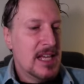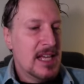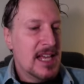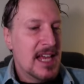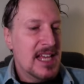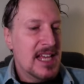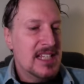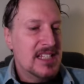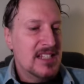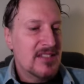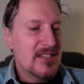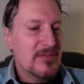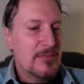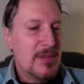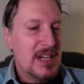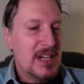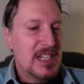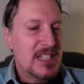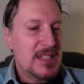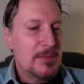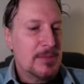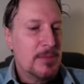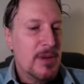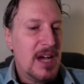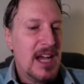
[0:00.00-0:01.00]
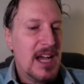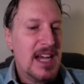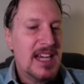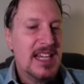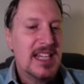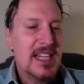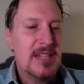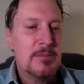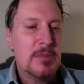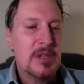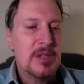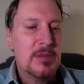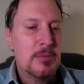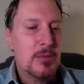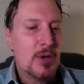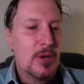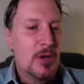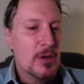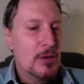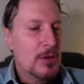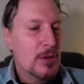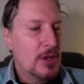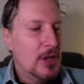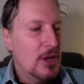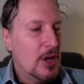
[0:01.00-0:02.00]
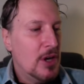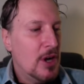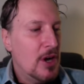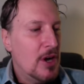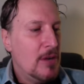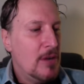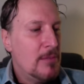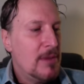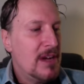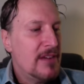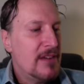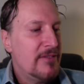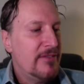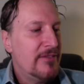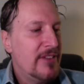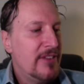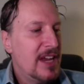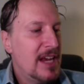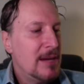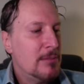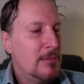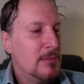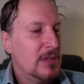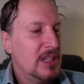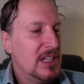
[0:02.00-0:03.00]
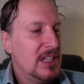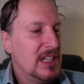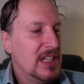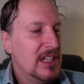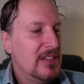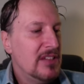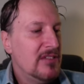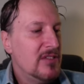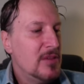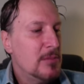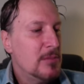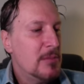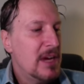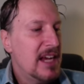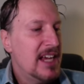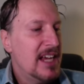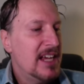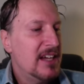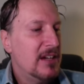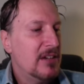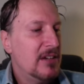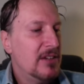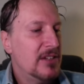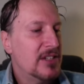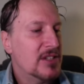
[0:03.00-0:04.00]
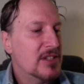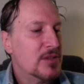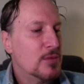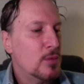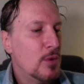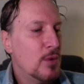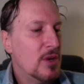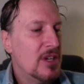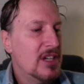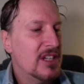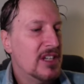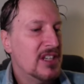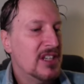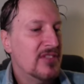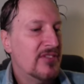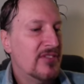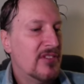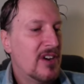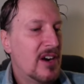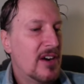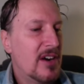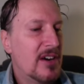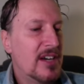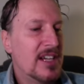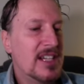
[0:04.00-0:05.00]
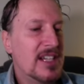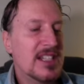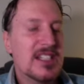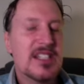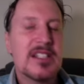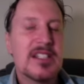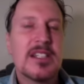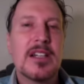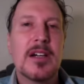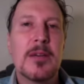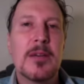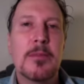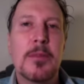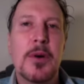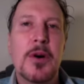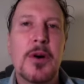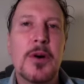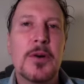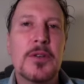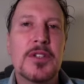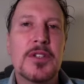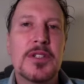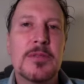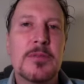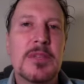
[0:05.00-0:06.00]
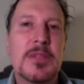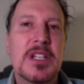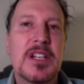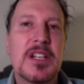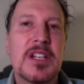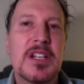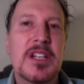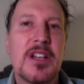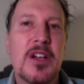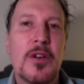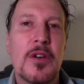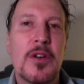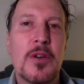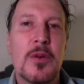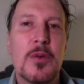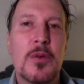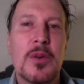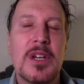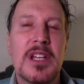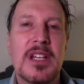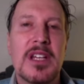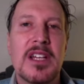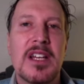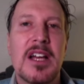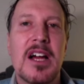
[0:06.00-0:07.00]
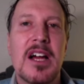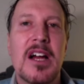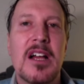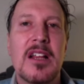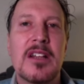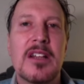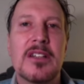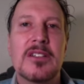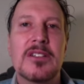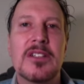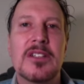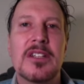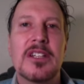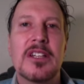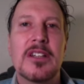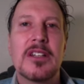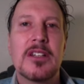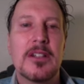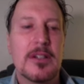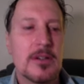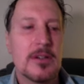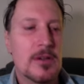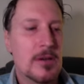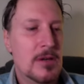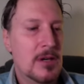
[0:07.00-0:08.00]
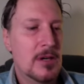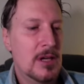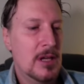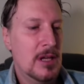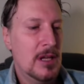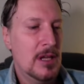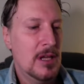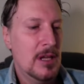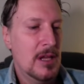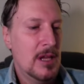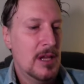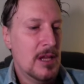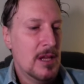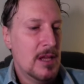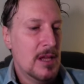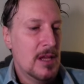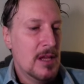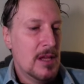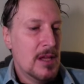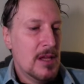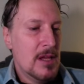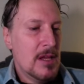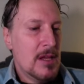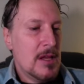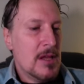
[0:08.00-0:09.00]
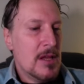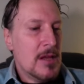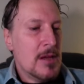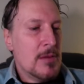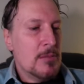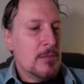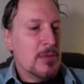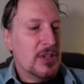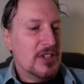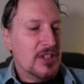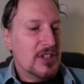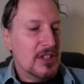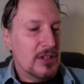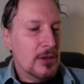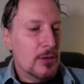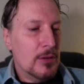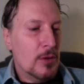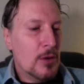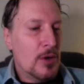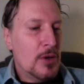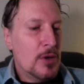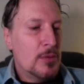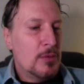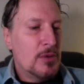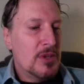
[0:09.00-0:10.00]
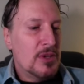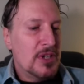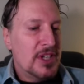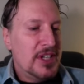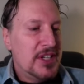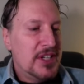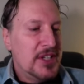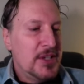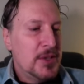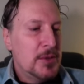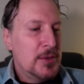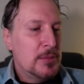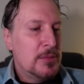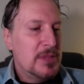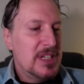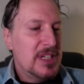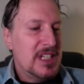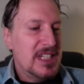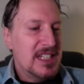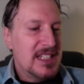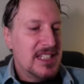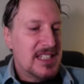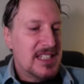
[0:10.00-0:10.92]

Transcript: as if my spine had been broken. All my family, even my eldest one in the Far East, opposed me to go to Wheaton College in Illinois. But the Lord will heal me in